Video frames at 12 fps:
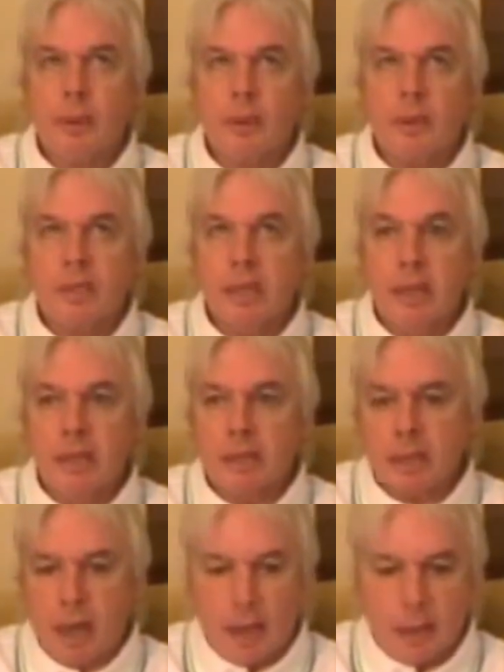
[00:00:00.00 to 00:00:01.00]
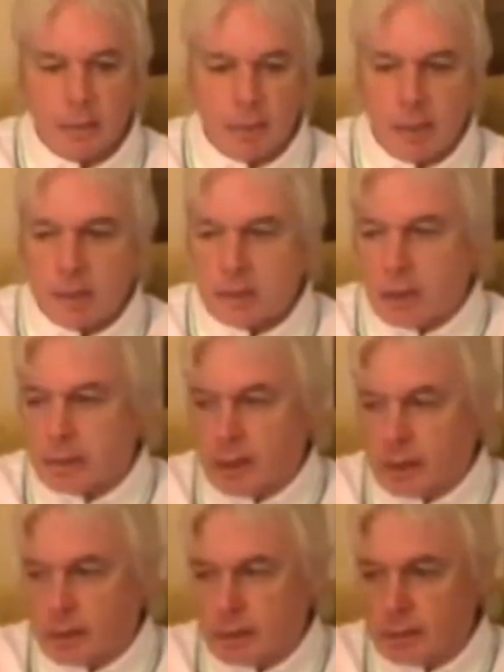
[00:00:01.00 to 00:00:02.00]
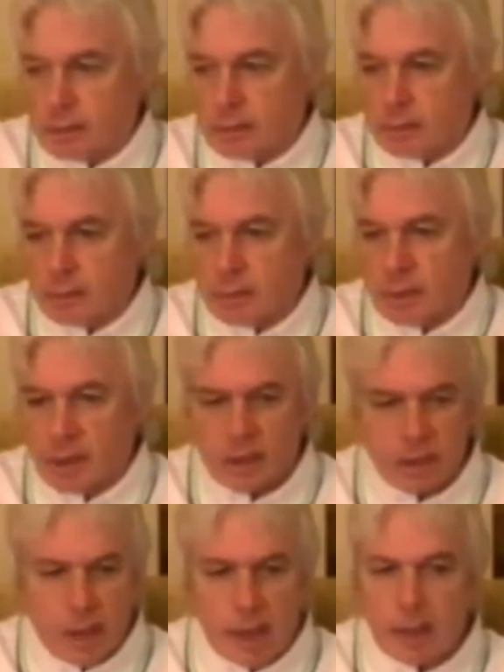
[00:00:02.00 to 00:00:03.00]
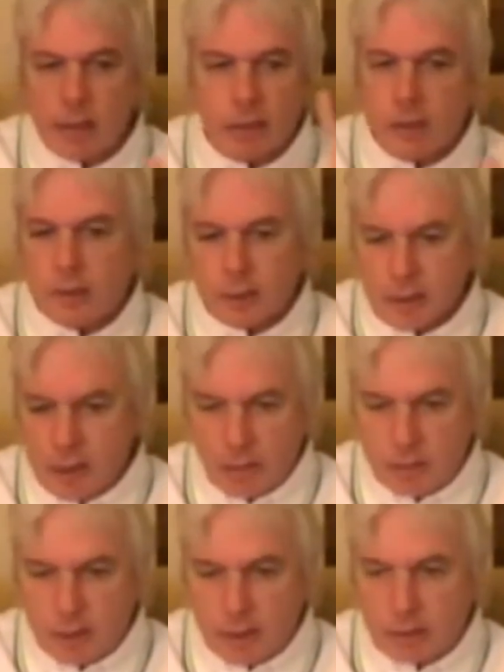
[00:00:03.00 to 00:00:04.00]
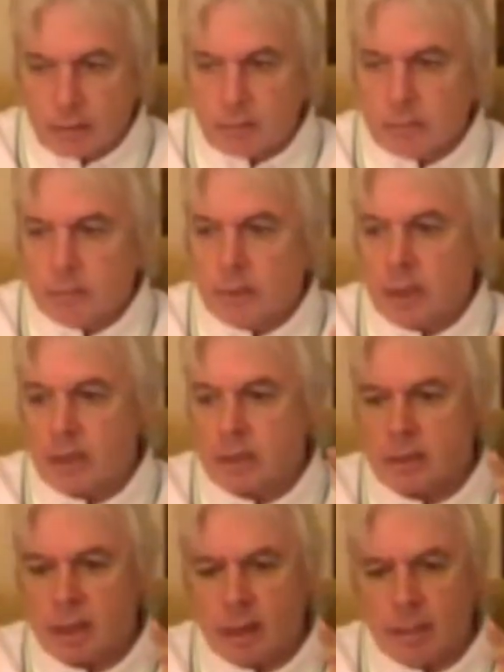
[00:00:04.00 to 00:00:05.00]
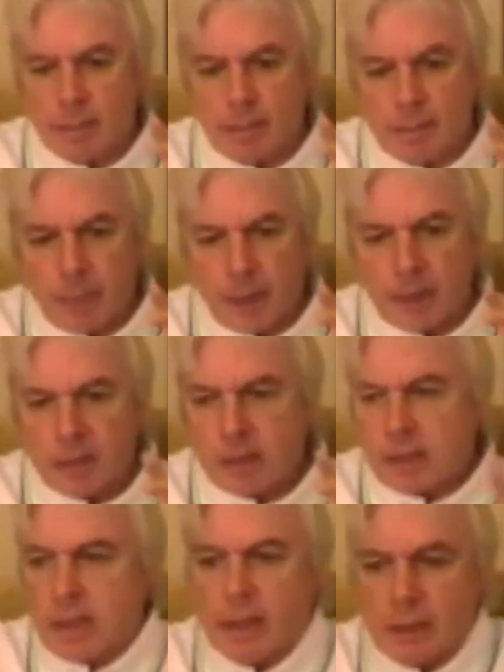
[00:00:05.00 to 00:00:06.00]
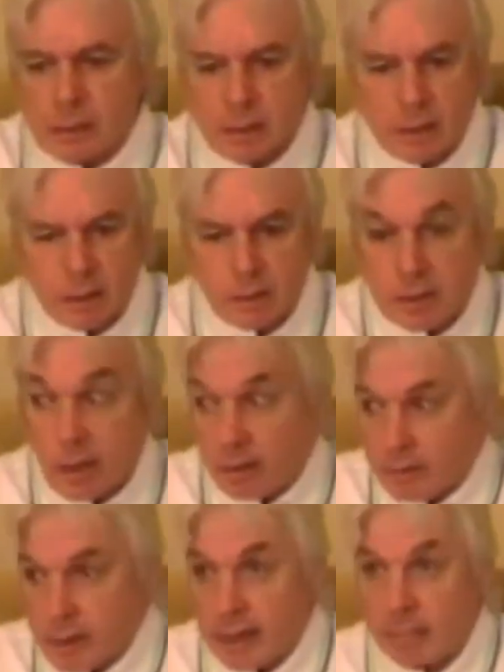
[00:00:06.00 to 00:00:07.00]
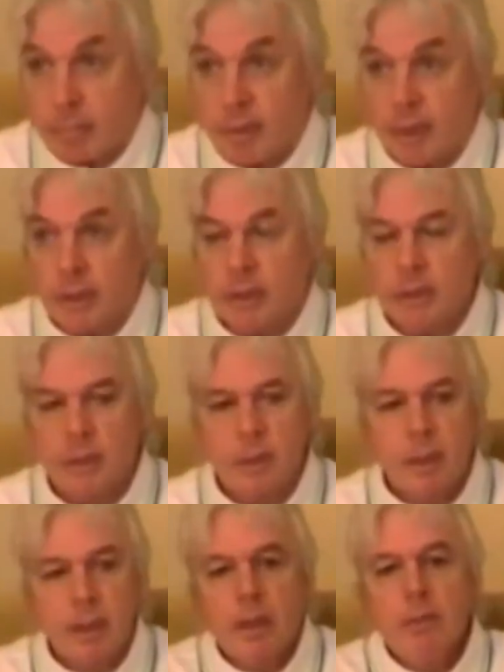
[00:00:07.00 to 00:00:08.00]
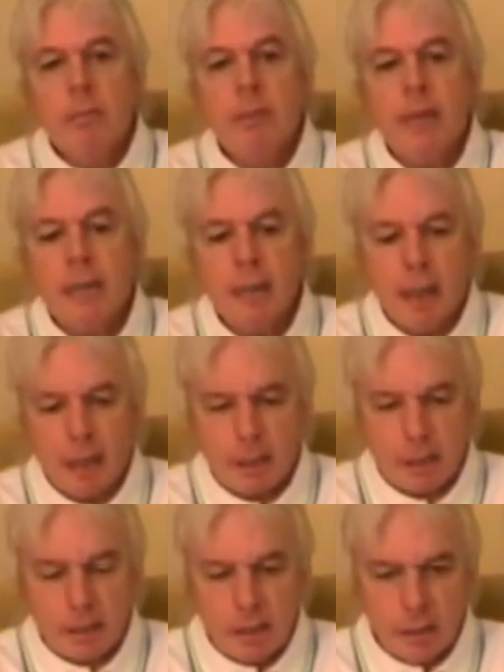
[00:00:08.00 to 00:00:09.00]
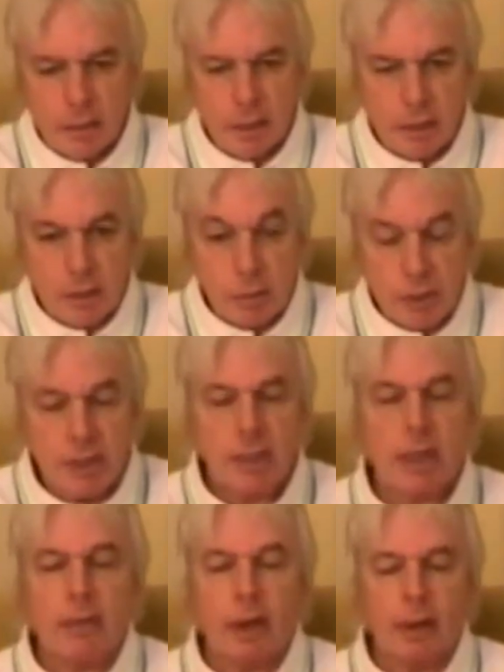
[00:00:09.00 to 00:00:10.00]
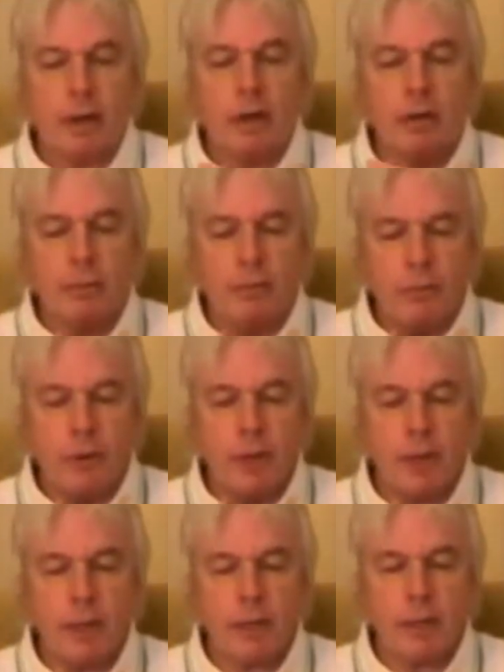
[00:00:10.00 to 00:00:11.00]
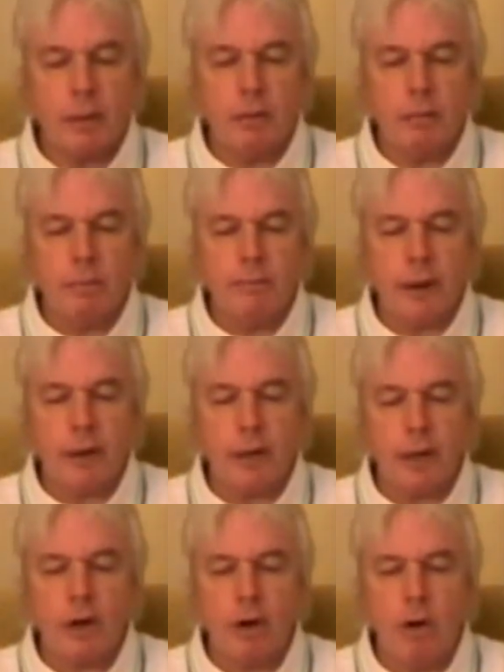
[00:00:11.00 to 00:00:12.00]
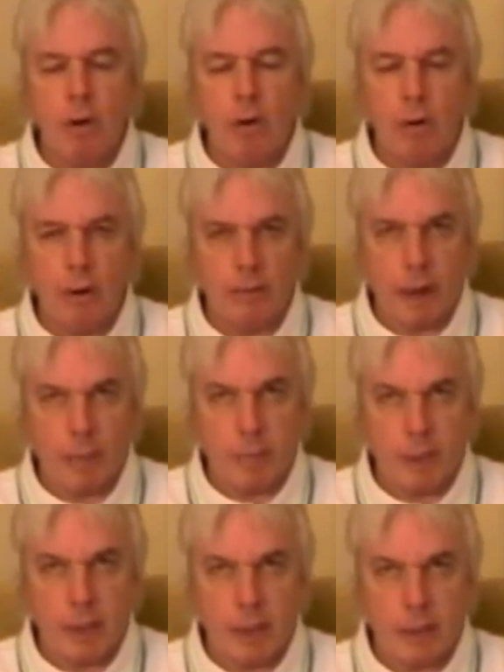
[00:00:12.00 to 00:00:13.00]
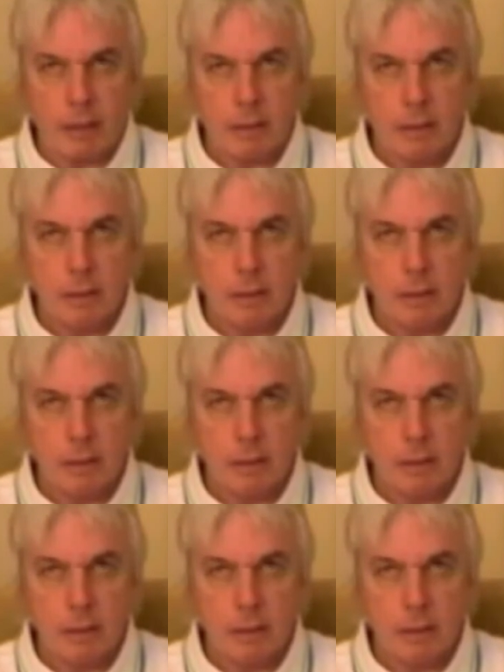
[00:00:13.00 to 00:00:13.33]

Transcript: still and silent means nothing. It's silent, so there's nothing. It's still, so there's nothing happening. But in that stillness, which is at the very core of our being,